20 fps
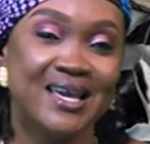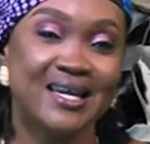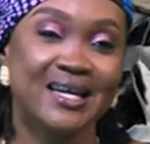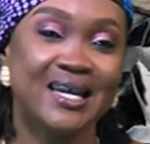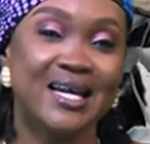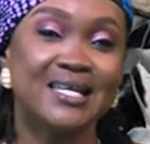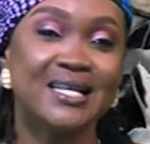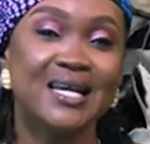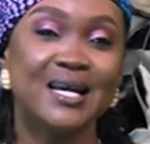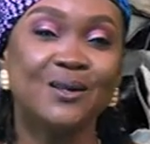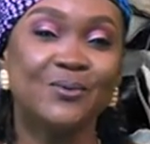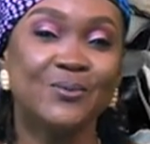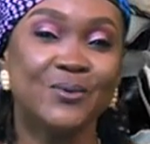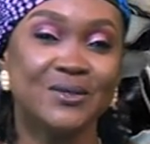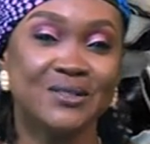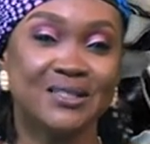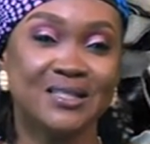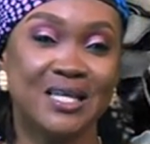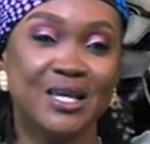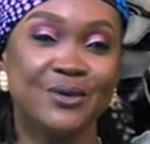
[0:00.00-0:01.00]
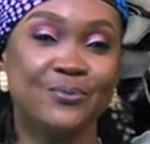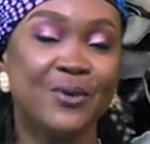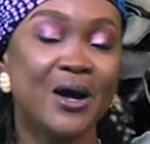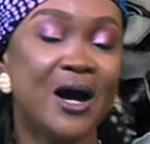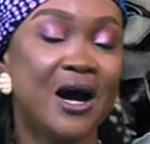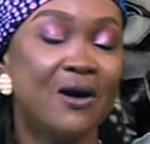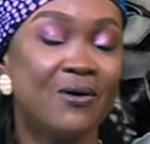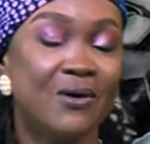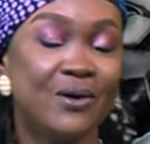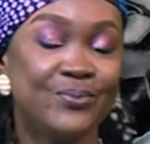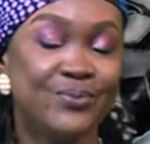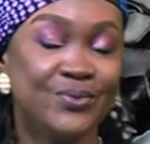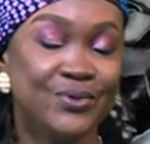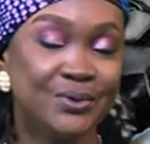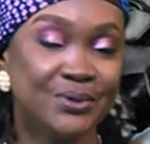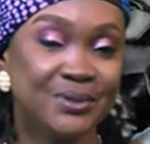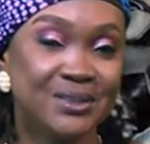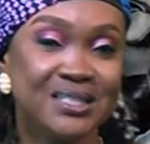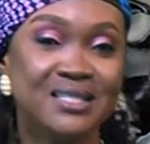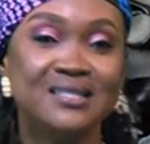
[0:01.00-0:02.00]
can help us keep our
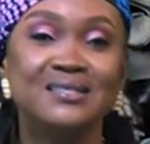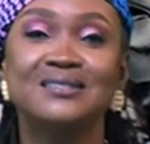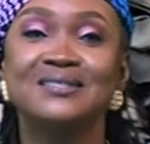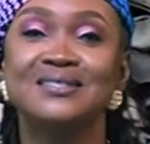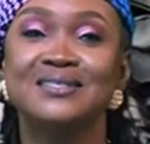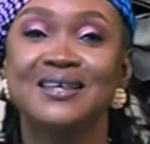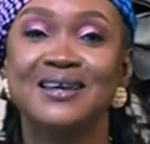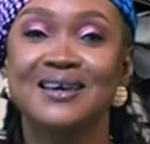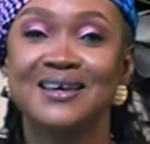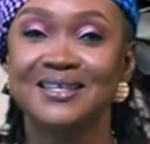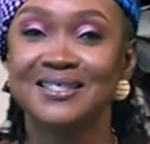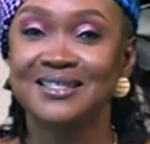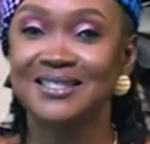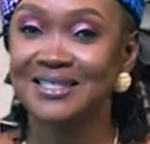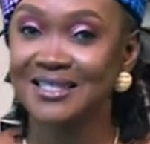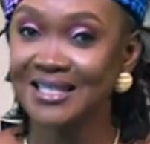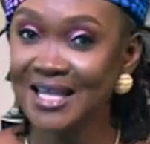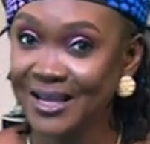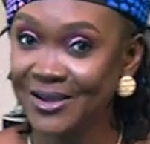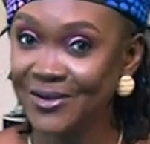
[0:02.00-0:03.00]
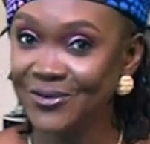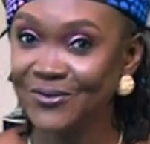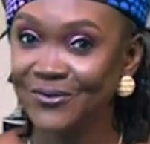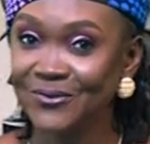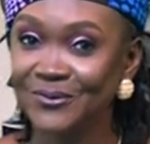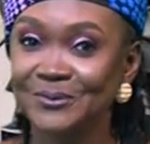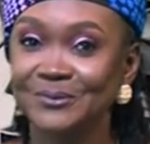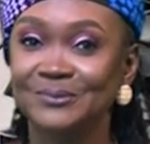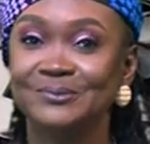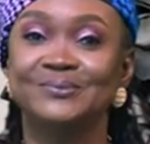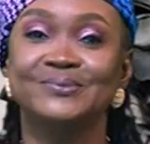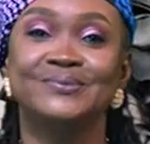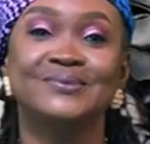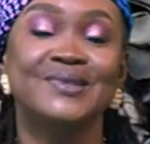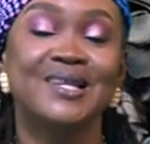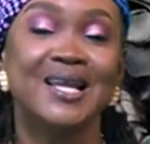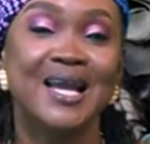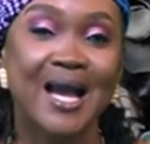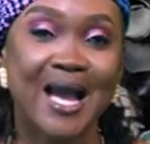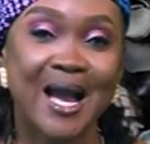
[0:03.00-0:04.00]
buildings safe
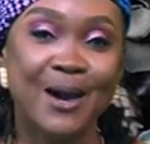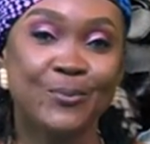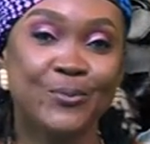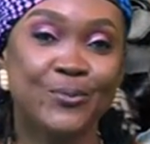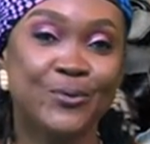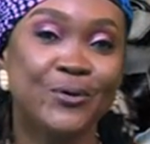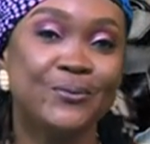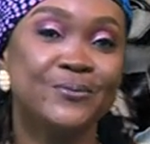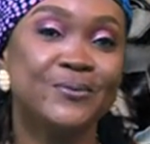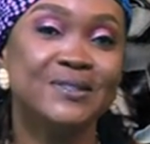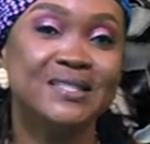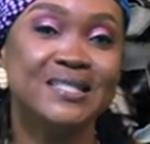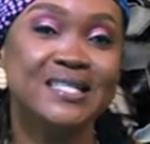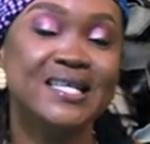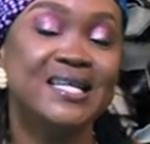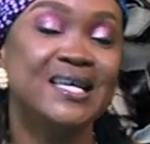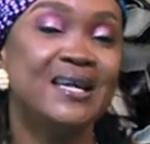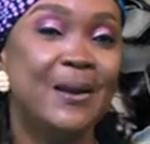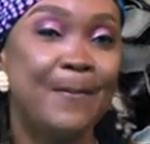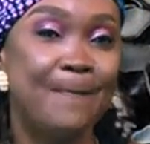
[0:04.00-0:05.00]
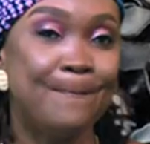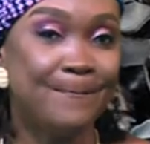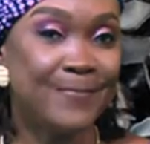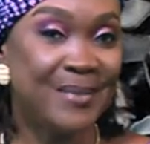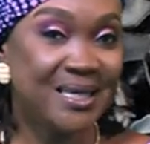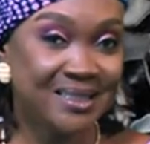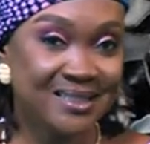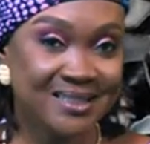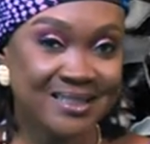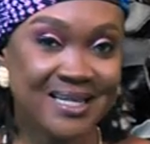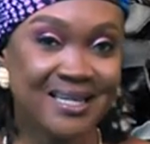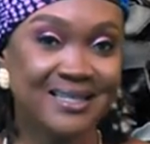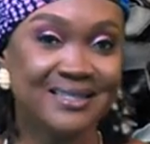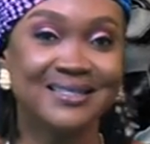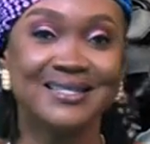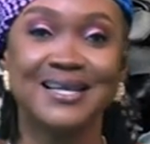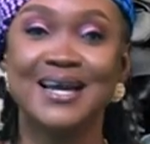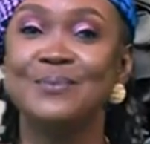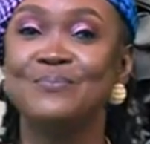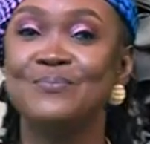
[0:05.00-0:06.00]
and properly maintained
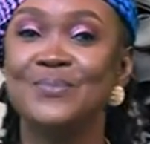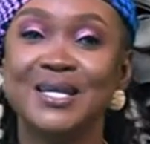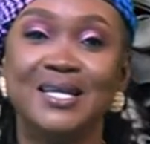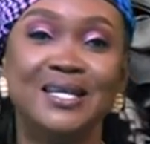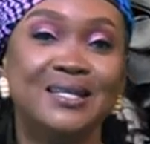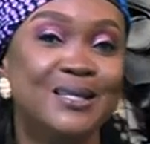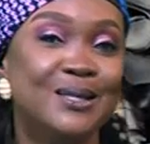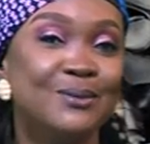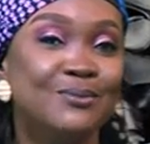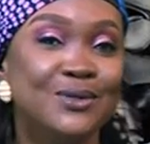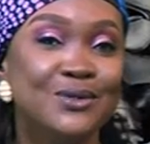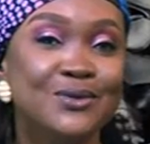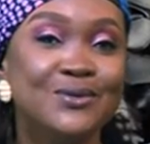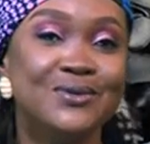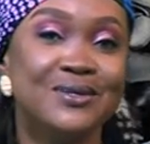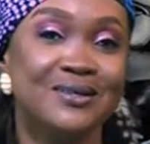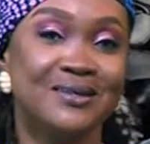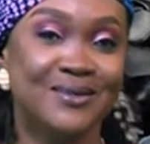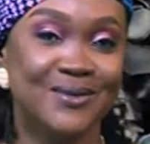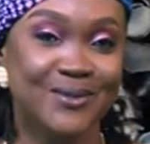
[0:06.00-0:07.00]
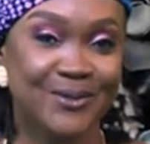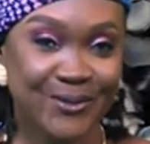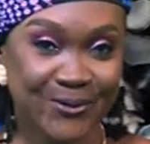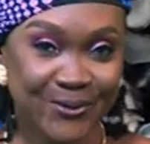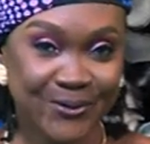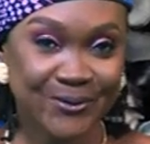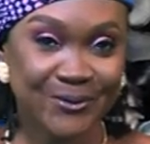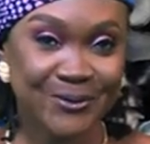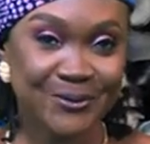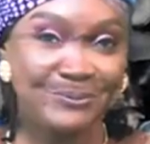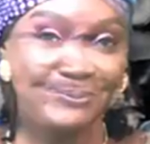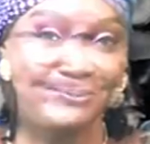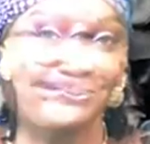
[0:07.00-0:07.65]
and making them look good.